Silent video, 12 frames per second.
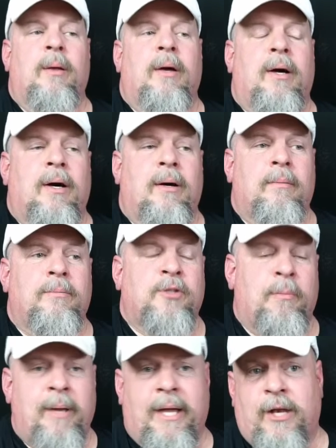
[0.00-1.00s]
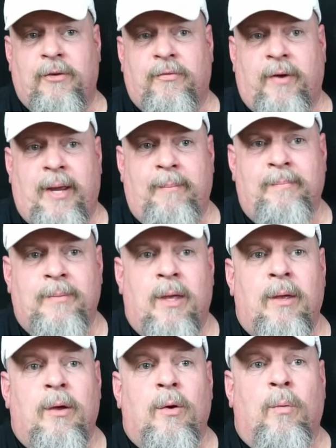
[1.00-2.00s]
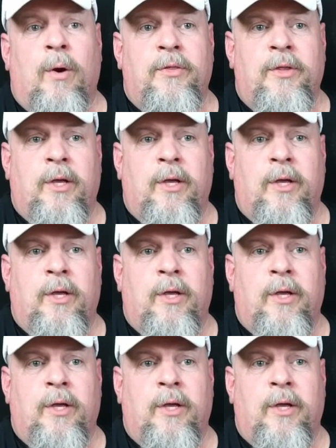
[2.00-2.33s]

to pick out a frame, whether